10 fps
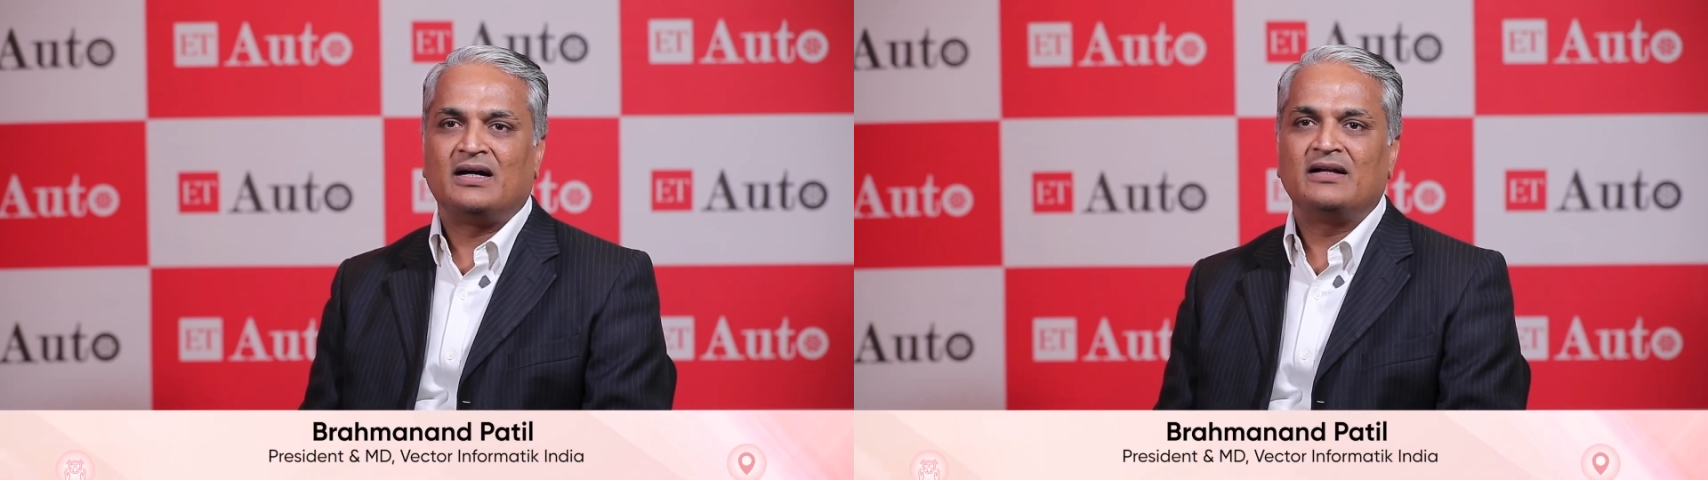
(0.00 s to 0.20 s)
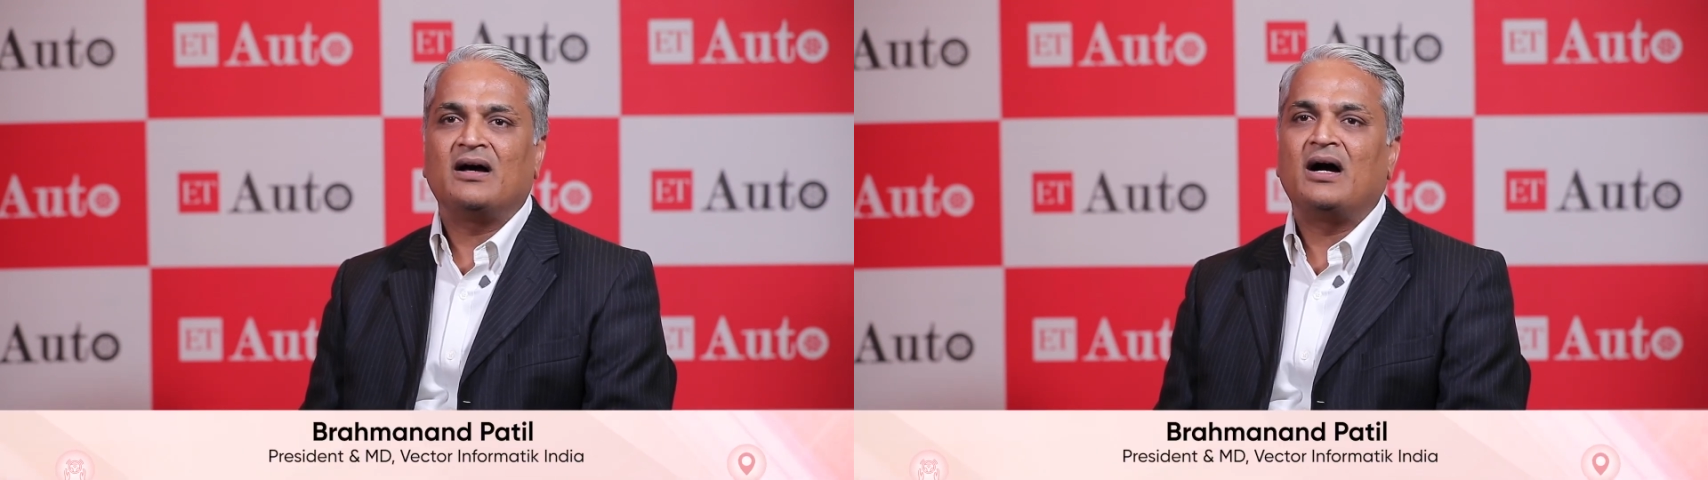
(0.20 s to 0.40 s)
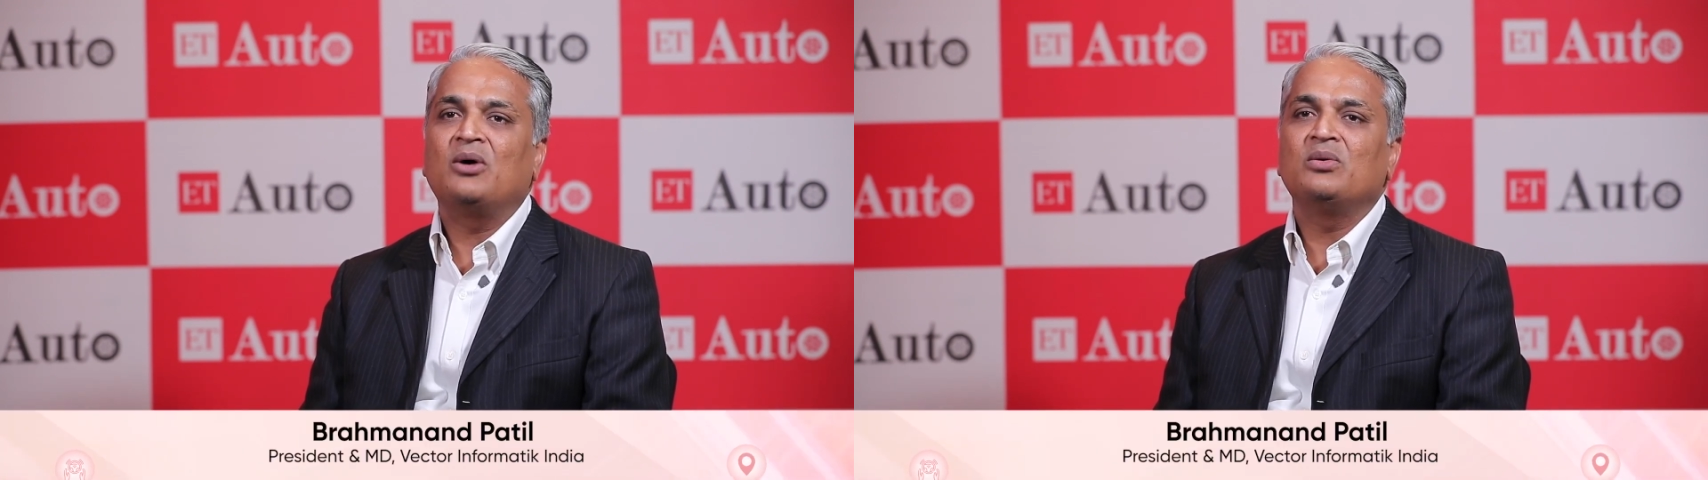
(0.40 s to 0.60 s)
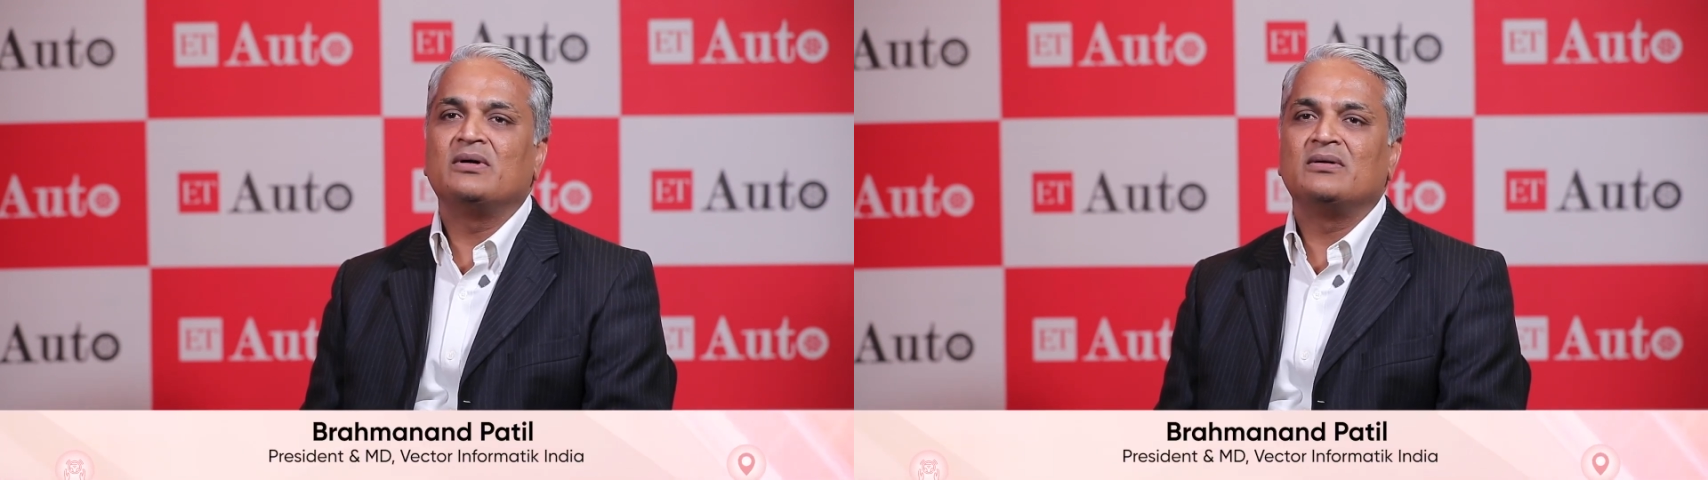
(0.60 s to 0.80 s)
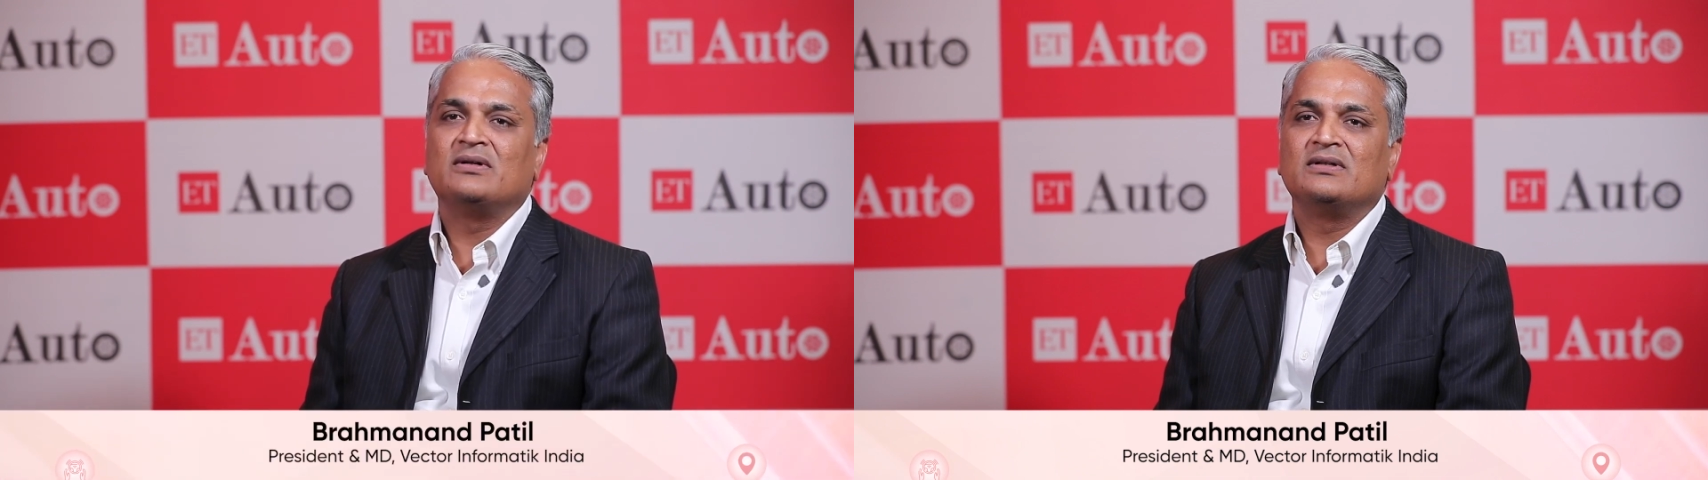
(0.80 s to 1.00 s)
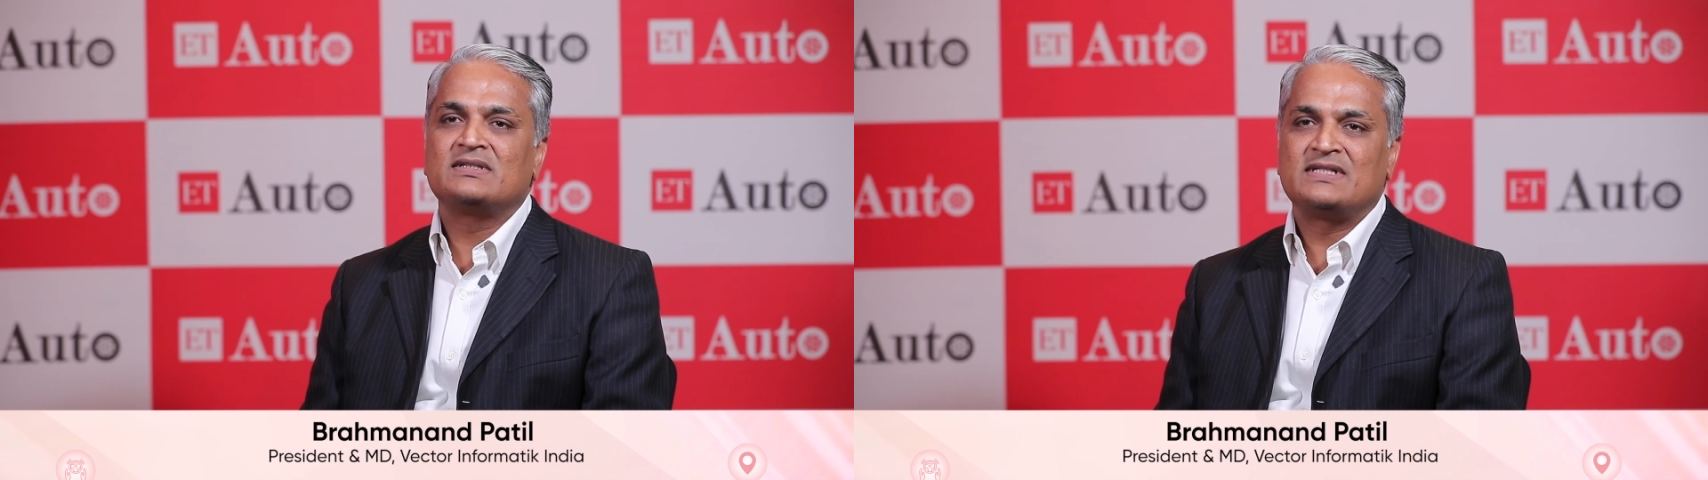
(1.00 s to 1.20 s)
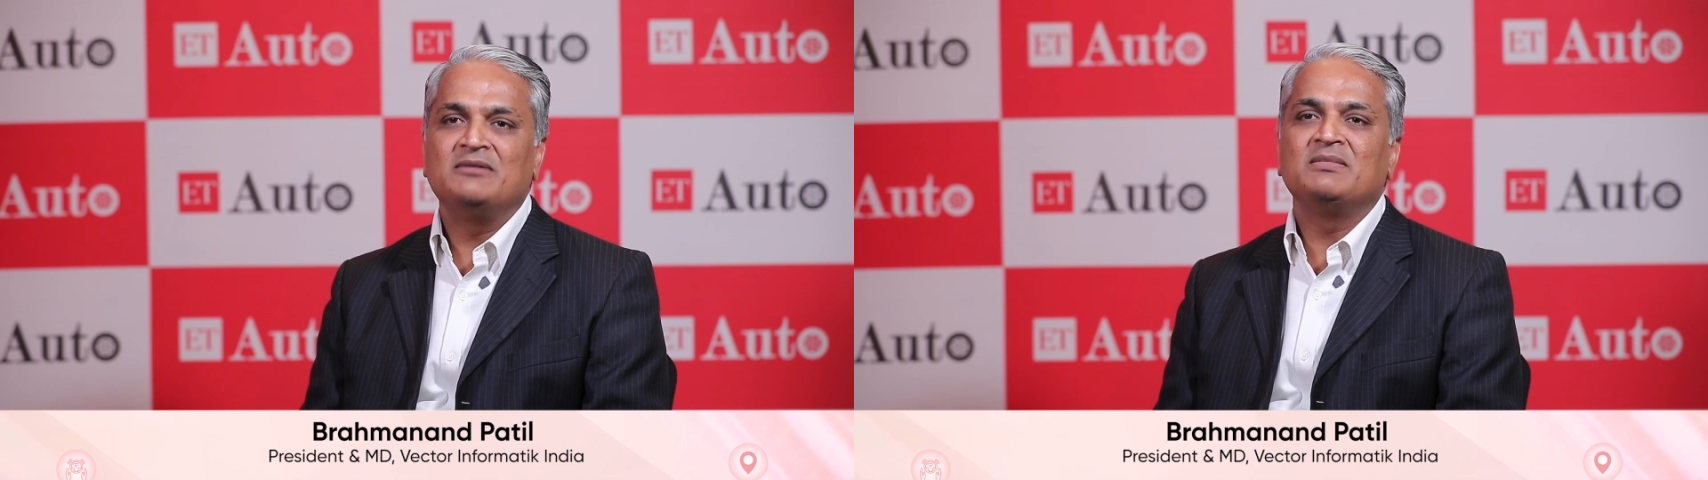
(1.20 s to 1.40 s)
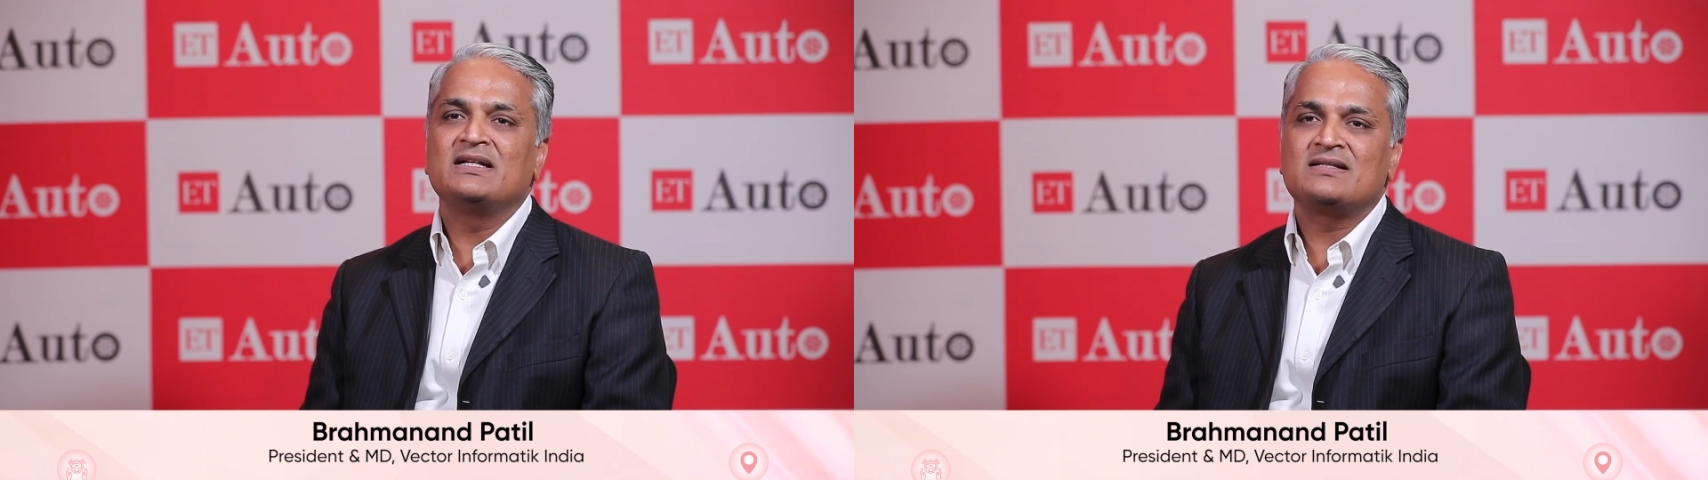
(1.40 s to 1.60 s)
and how
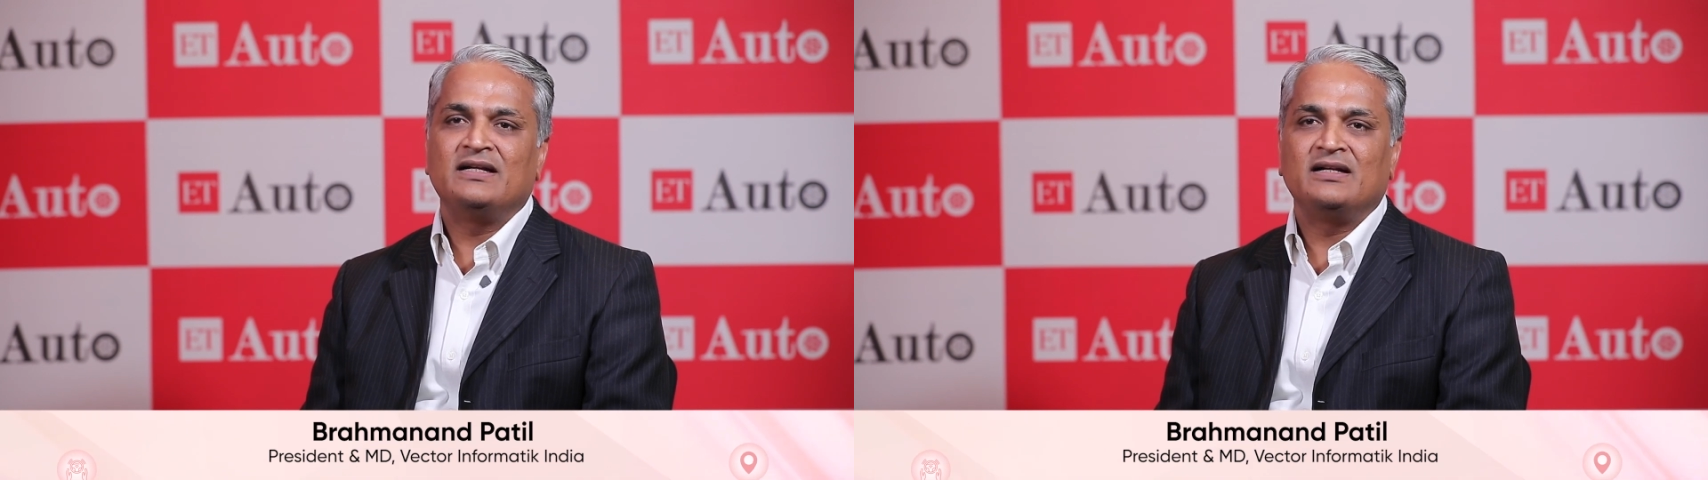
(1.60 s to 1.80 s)
seamlessly